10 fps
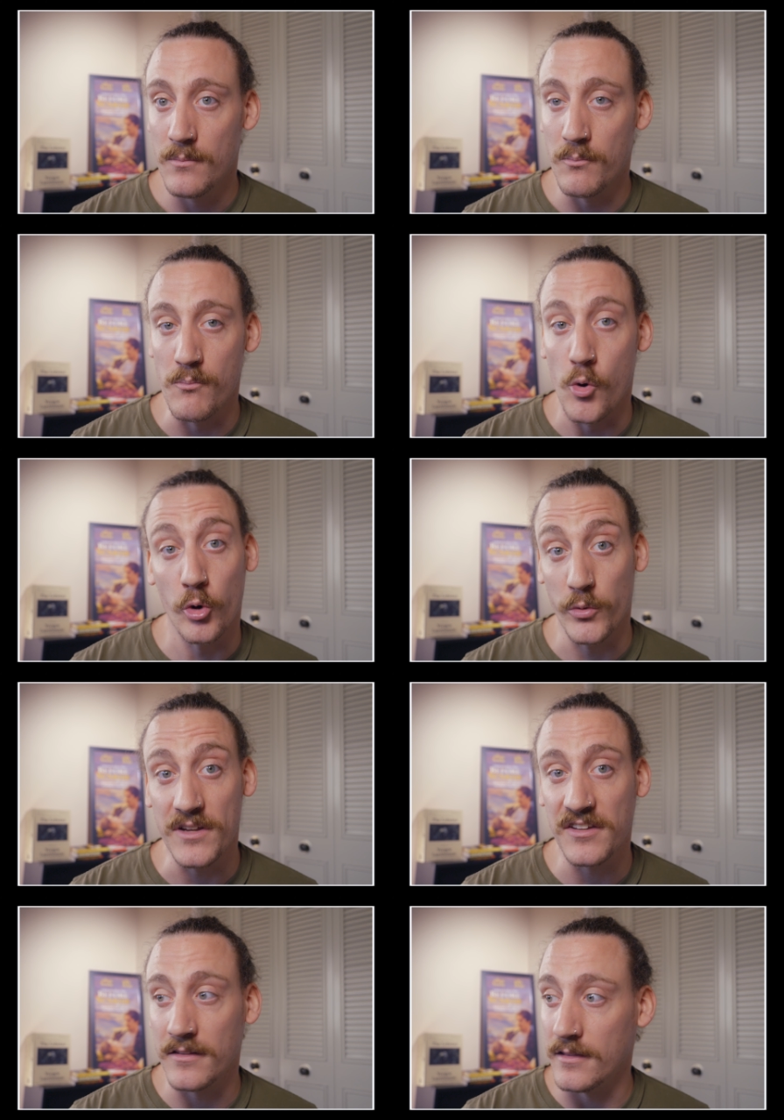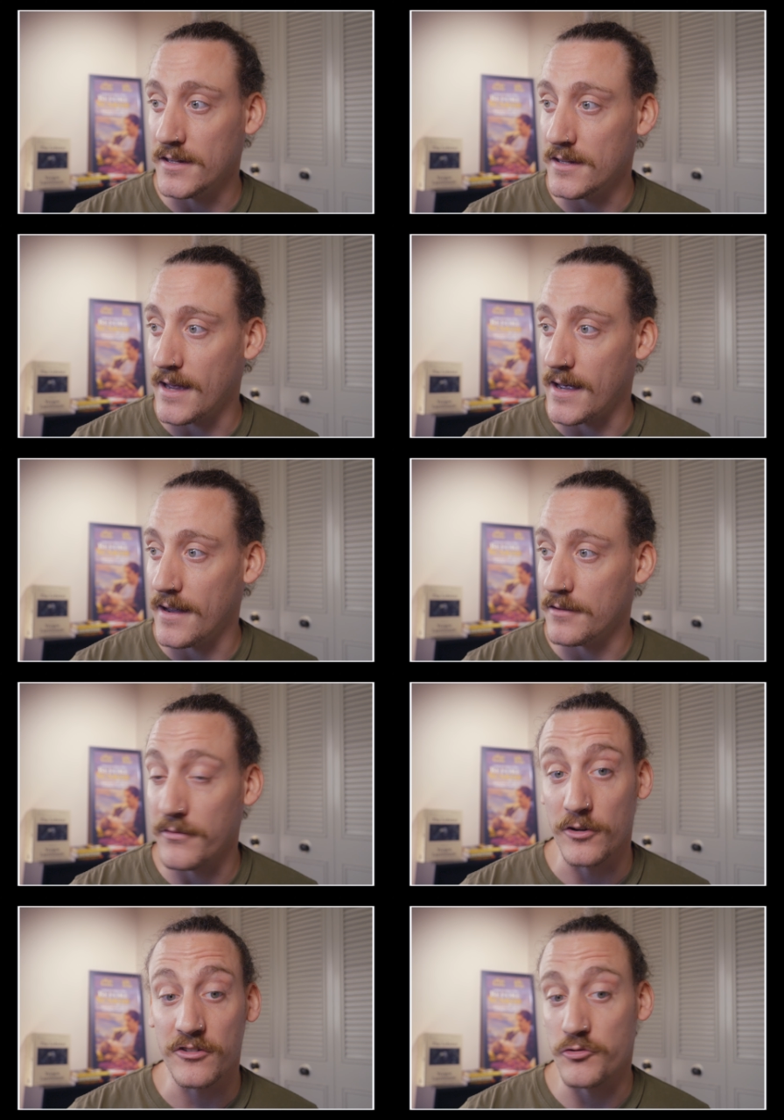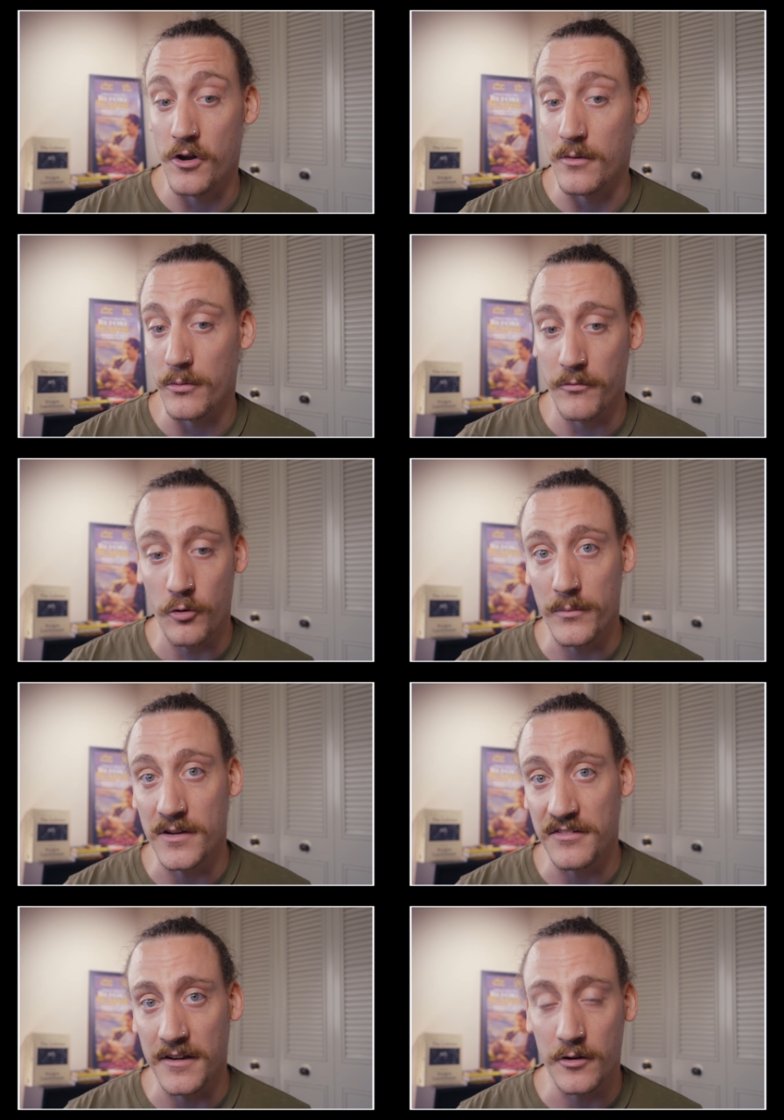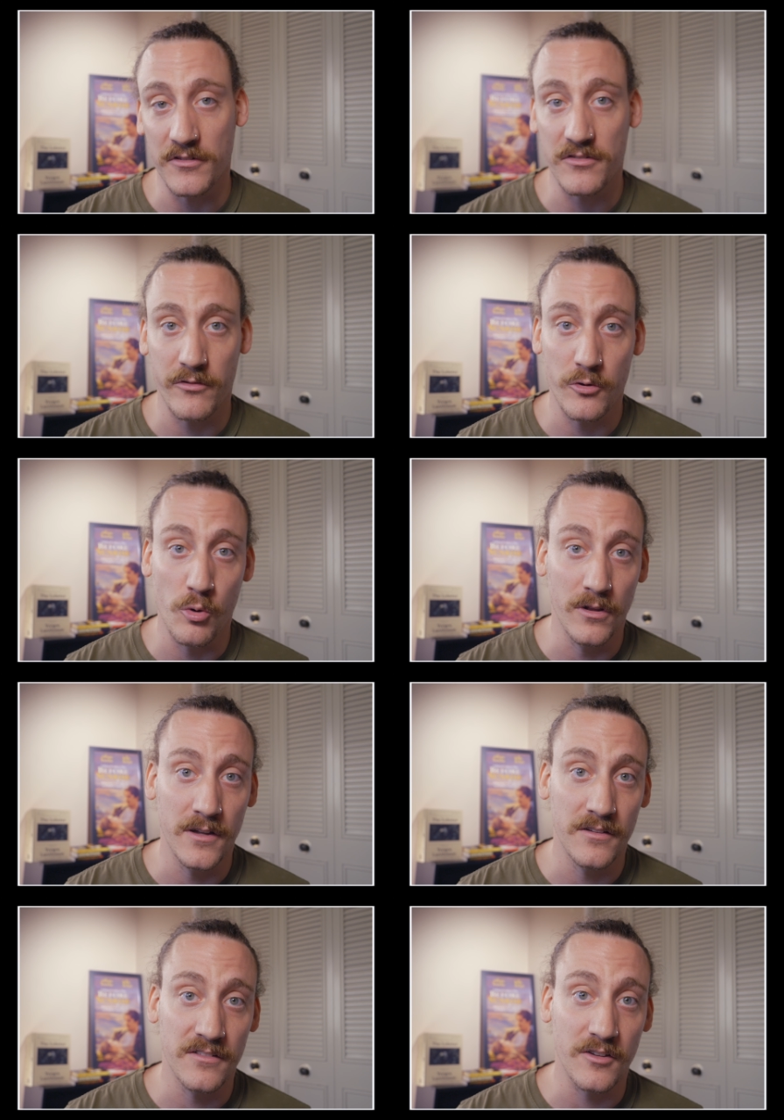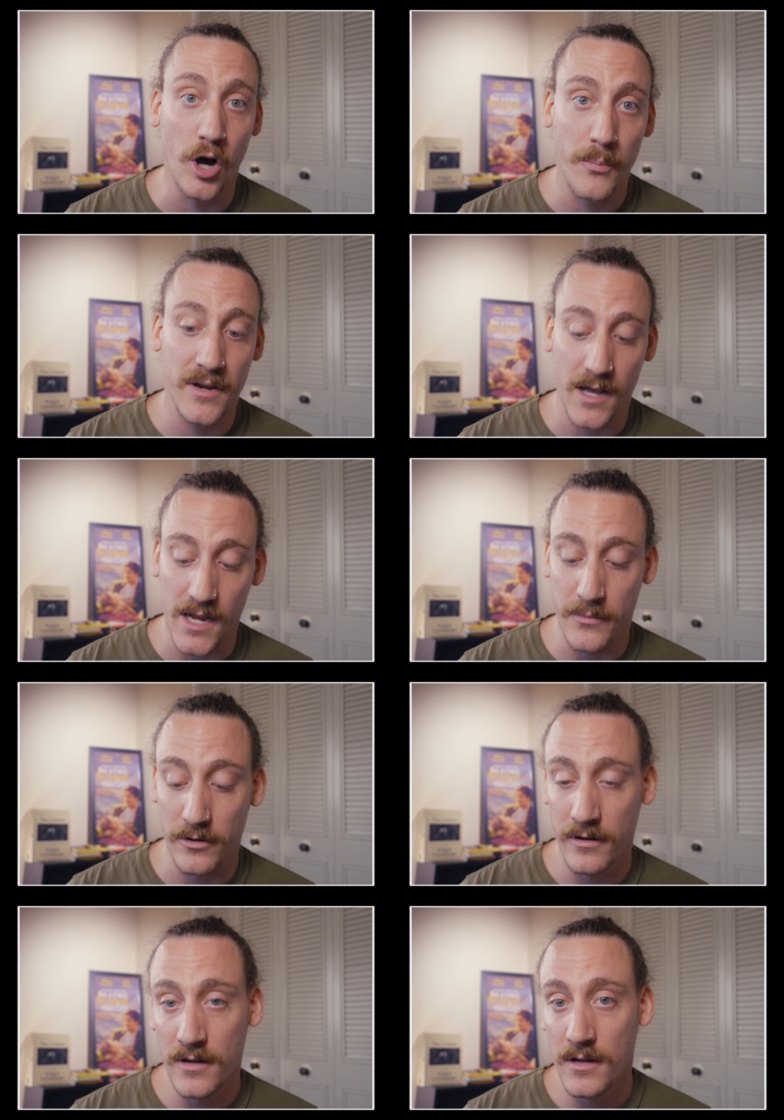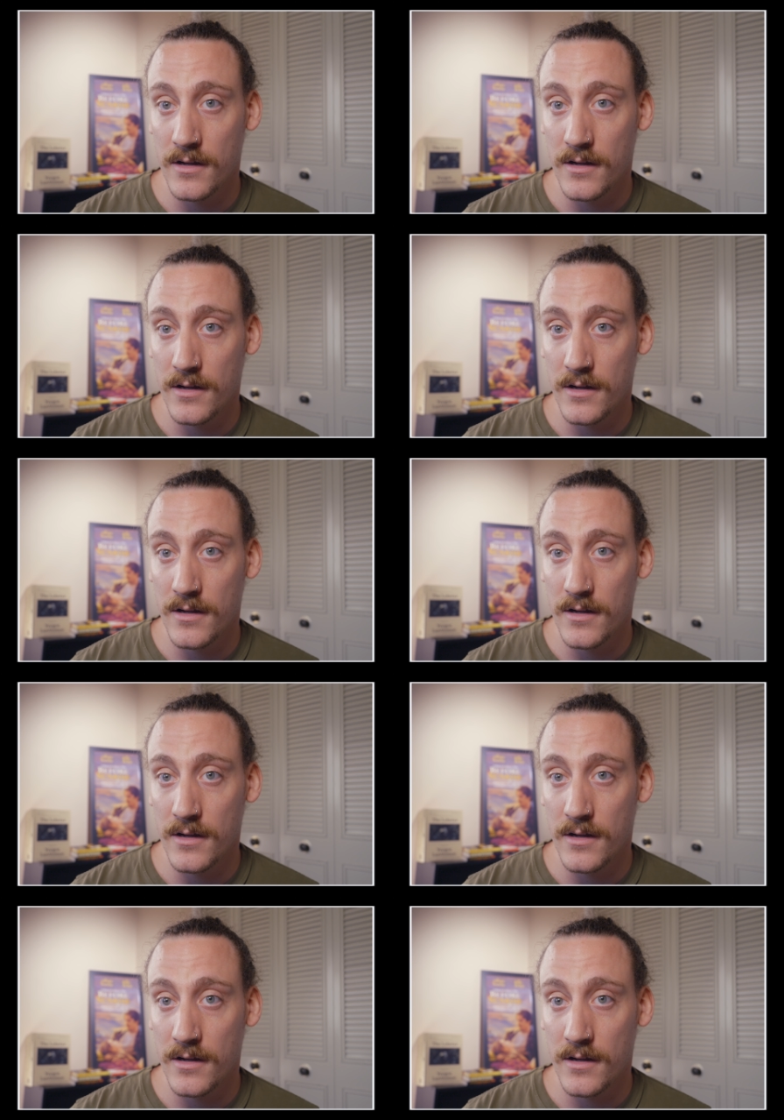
more recently had a very strong performance in Christopher Nolan's Oppenheimer.